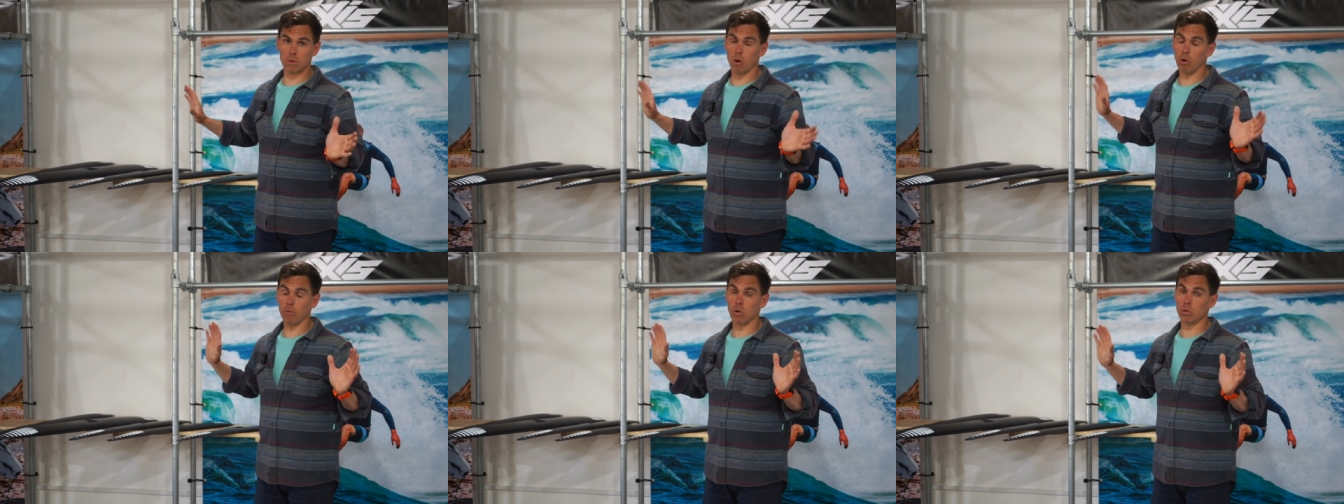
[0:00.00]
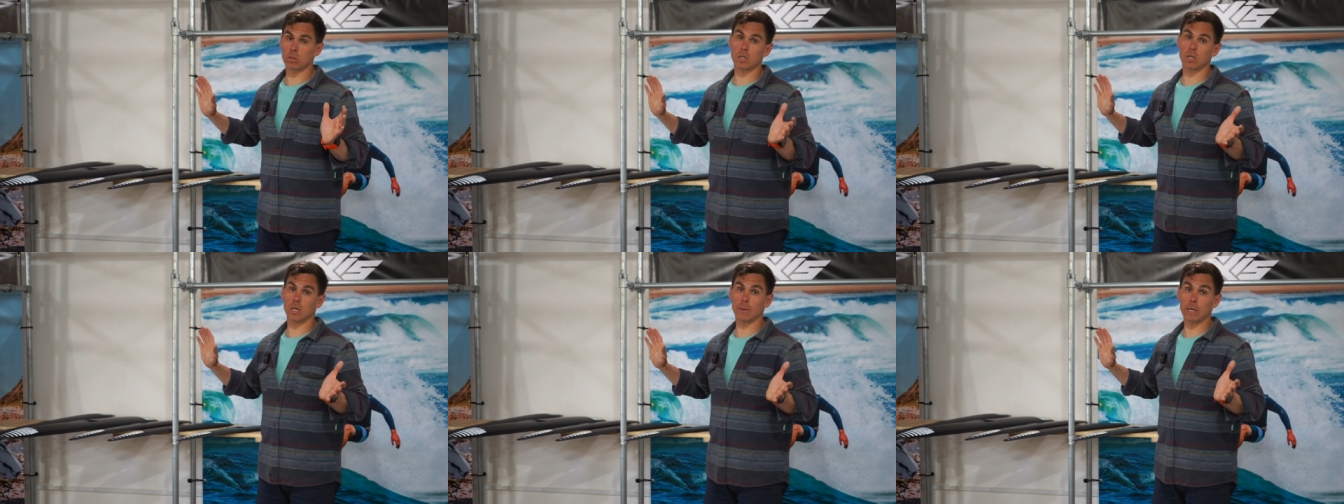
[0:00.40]
of all
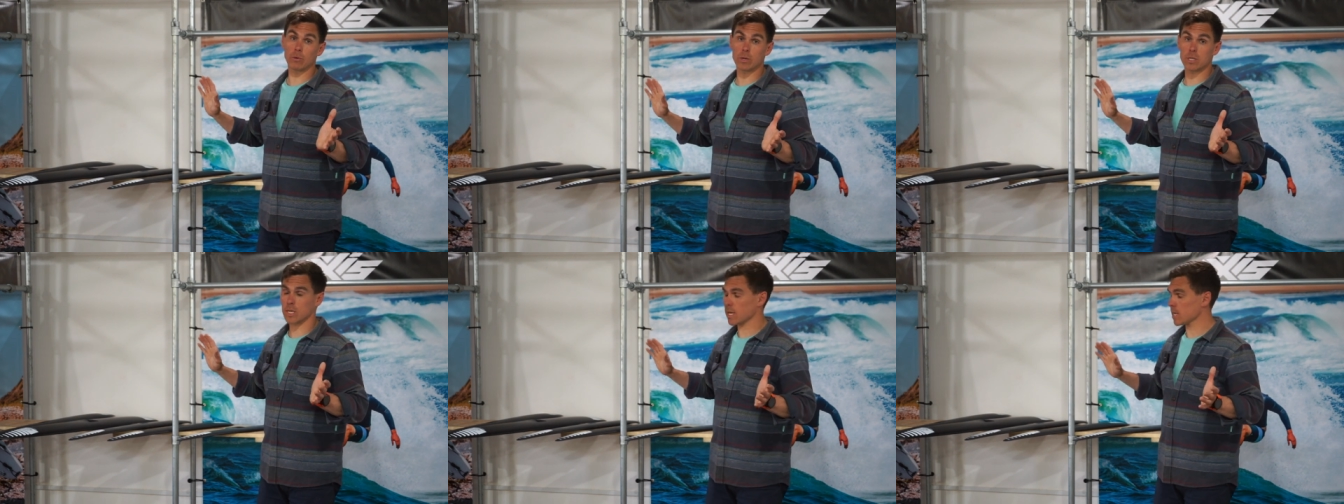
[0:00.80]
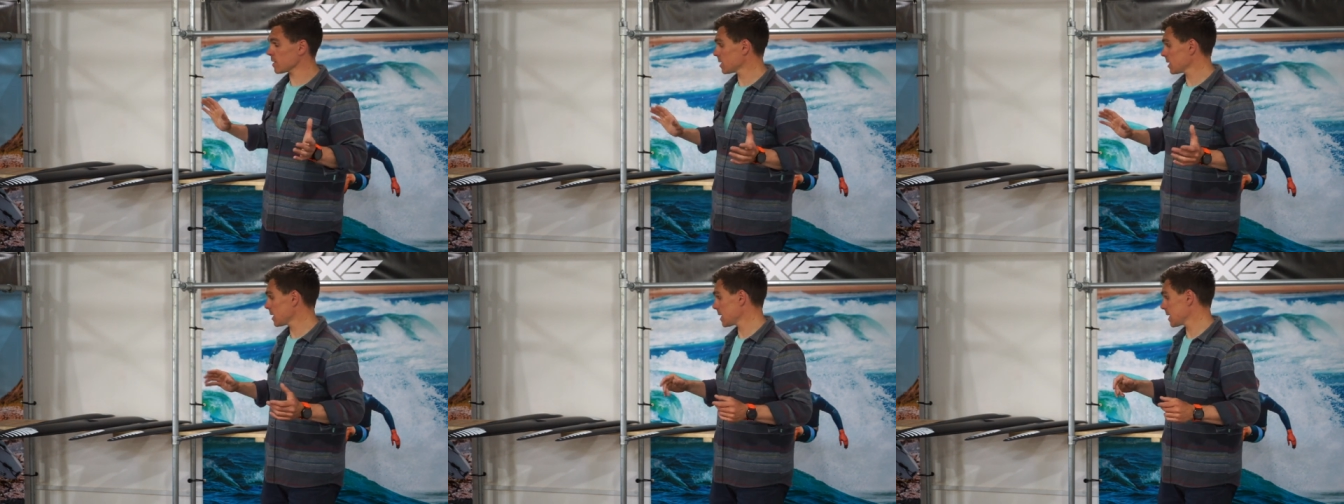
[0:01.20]
time, I would
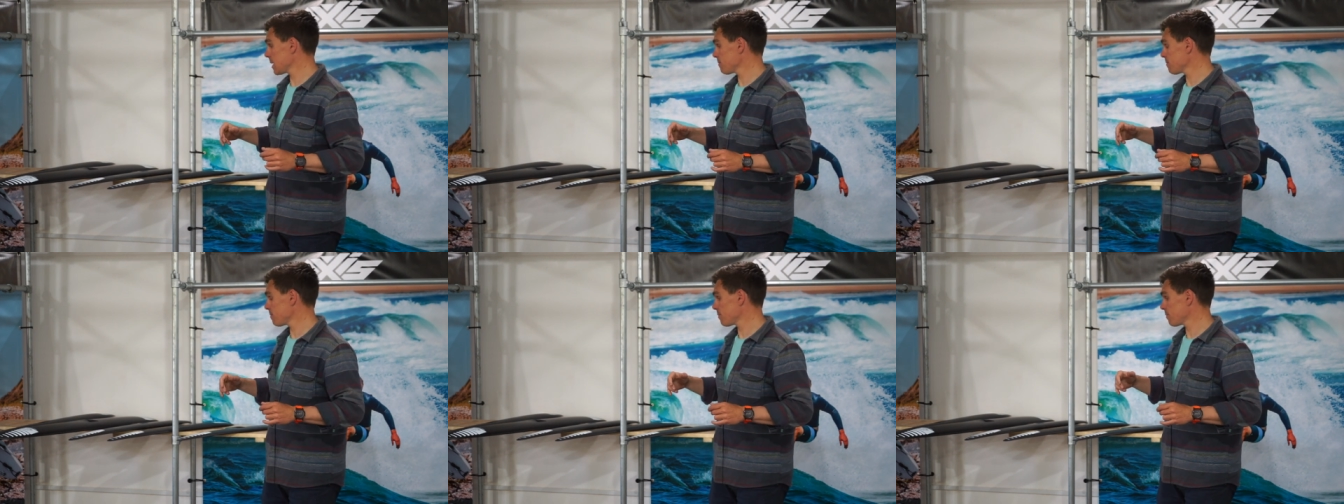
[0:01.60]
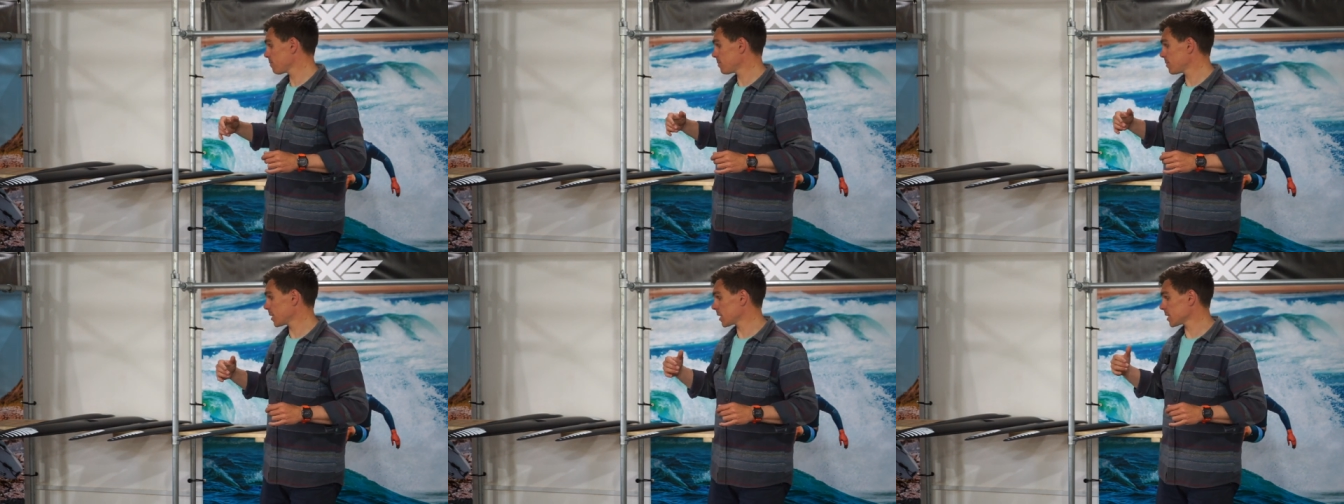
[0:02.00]
say, um,
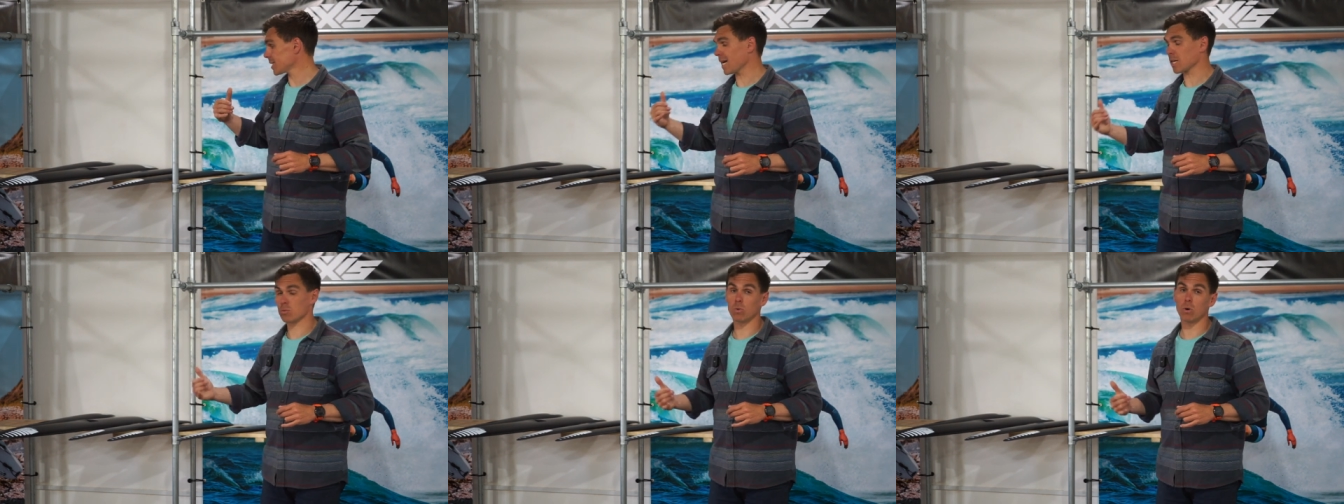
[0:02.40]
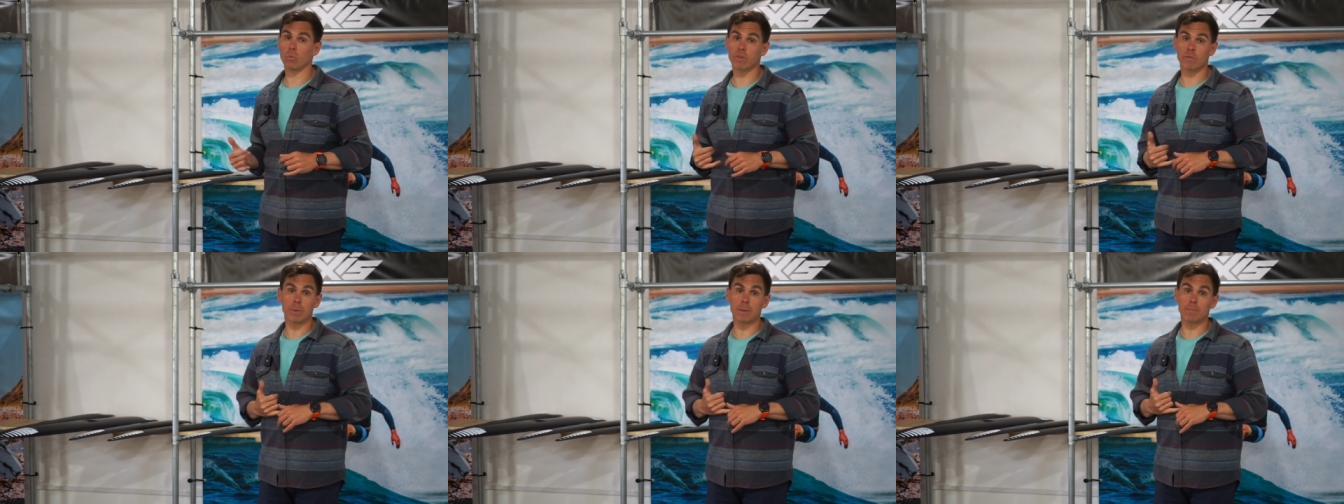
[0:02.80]
because that's
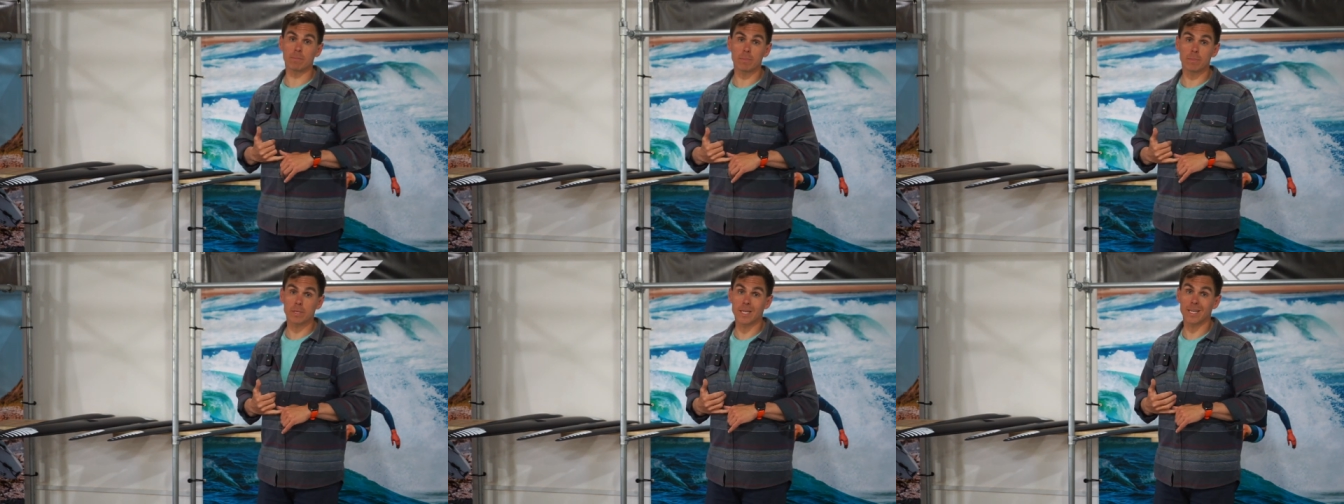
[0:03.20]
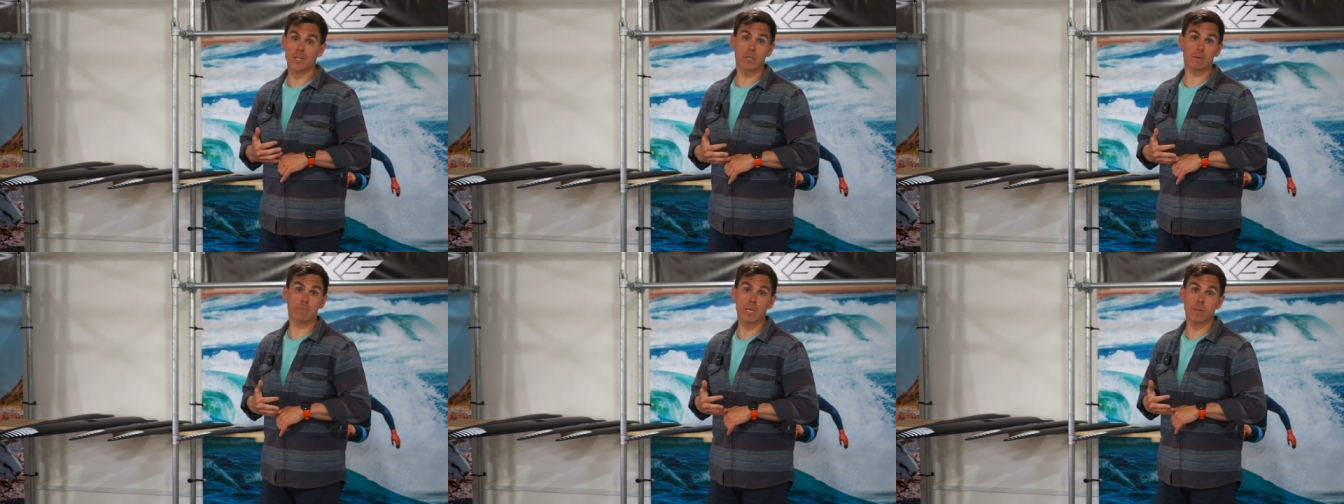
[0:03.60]
what we've been
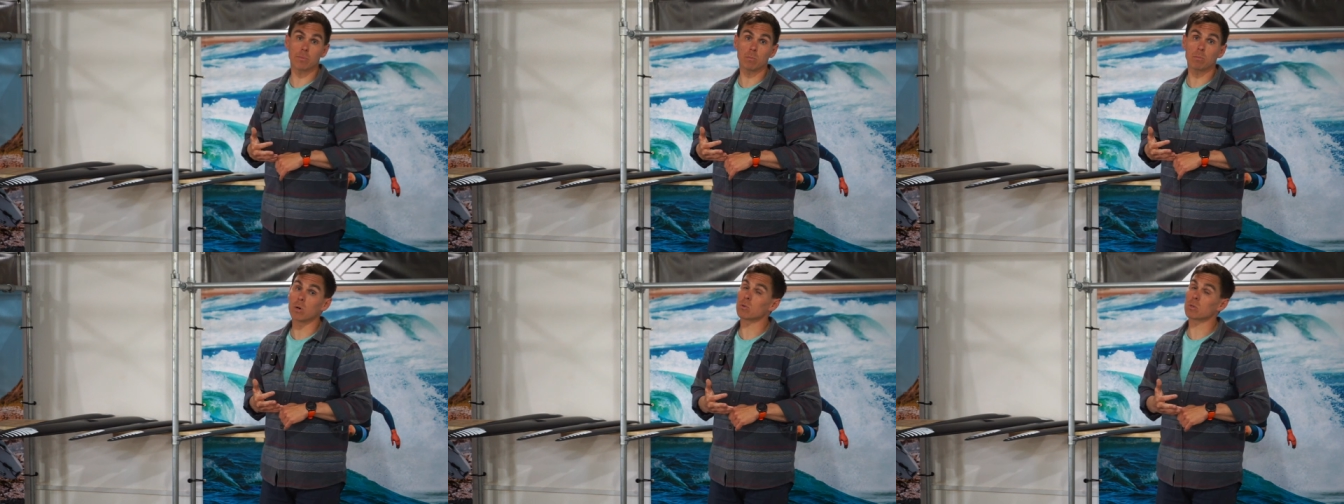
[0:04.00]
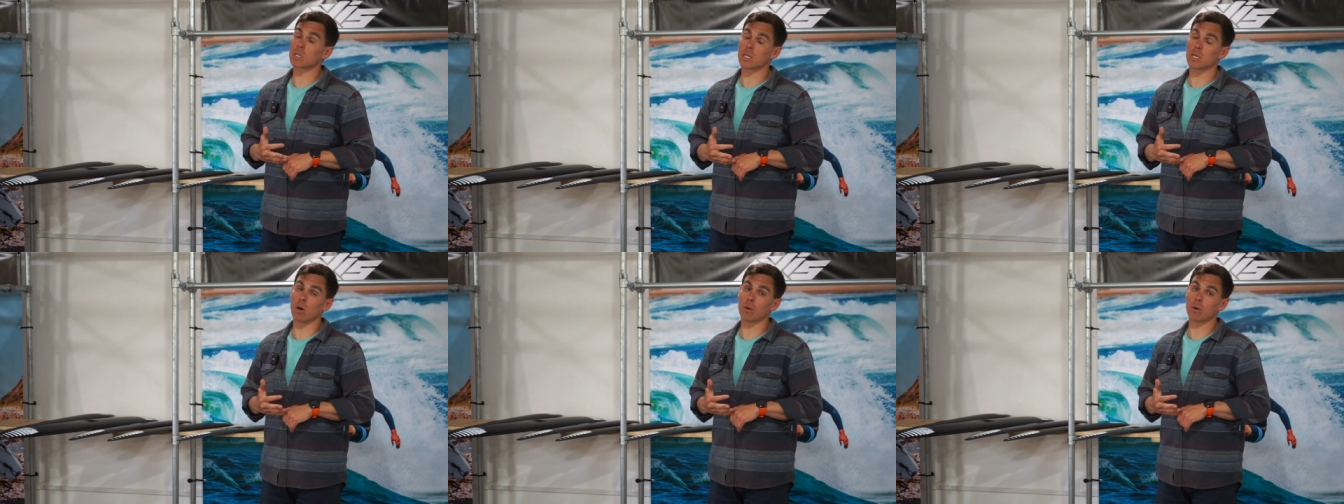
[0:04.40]
teaching people
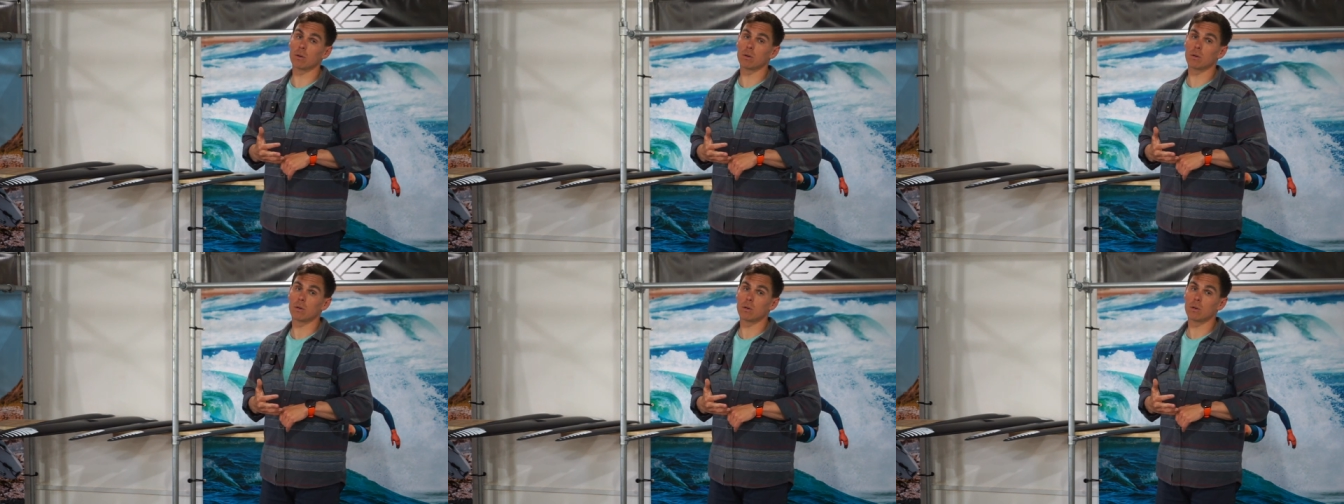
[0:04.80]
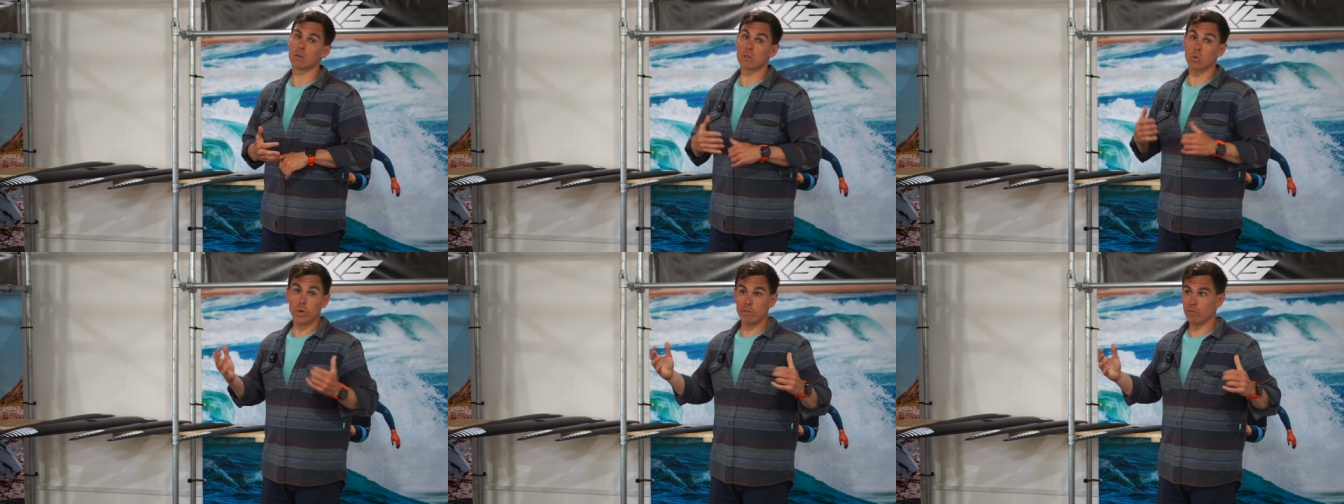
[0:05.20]
mostly on
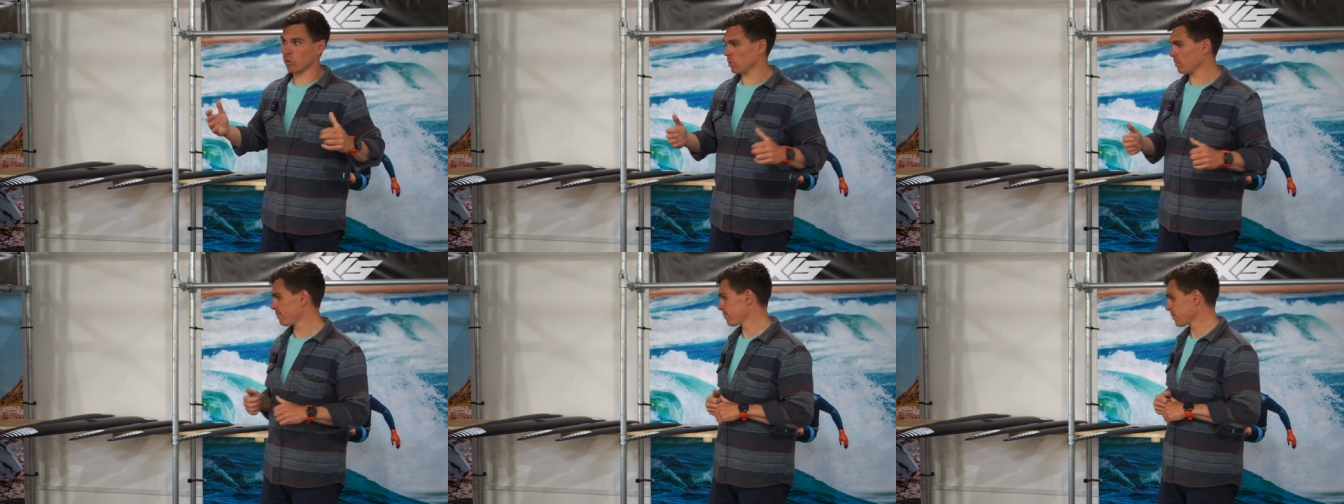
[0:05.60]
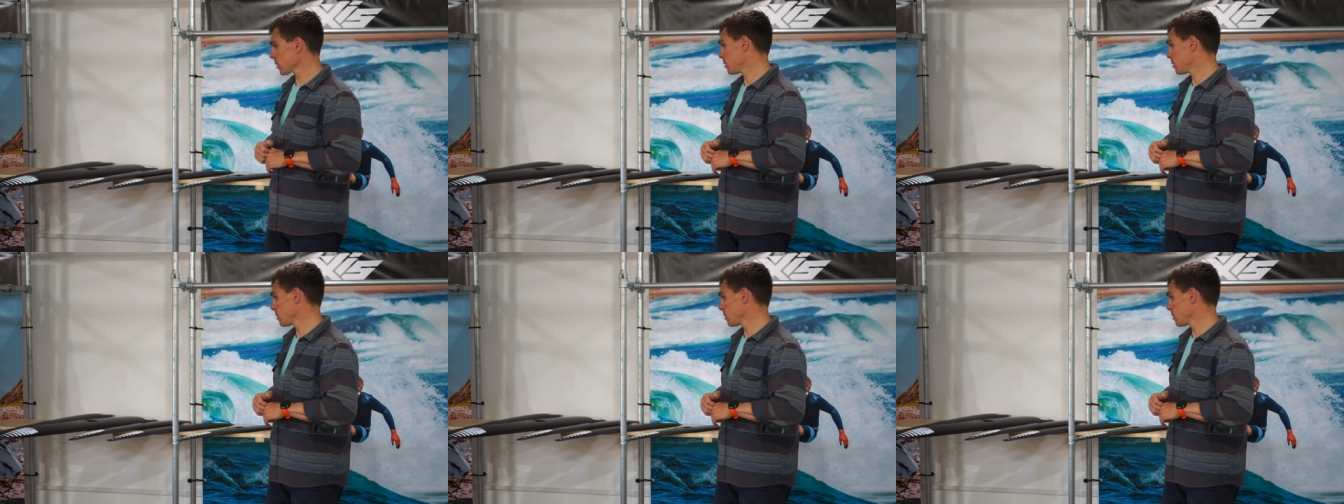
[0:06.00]
to wing foil.